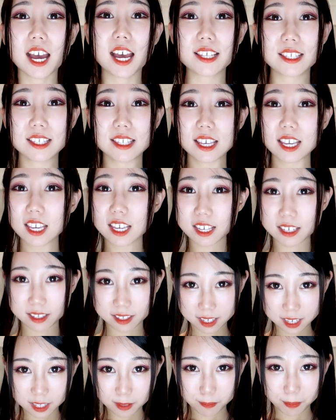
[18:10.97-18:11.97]
I
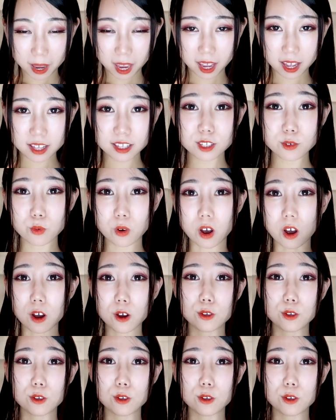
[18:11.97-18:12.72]
think these pants will